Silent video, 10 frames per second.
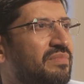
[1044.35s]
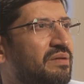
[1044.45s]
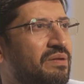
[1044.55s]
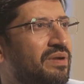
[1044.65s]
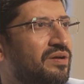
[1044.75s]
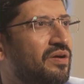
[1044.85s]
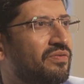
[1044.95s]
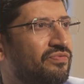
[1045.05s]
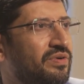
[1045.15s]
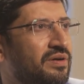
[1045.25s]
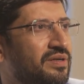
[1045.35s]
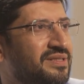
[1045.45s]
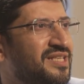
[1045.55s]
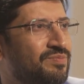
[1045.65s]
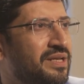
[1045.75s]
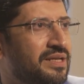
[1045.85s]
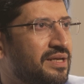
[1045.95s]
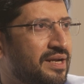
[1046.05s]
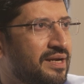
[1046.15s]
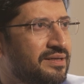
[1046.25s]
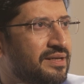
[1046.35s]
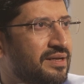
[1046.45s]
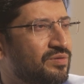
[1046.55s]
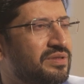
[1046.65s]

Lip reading: maybe bit of chest pain here and there.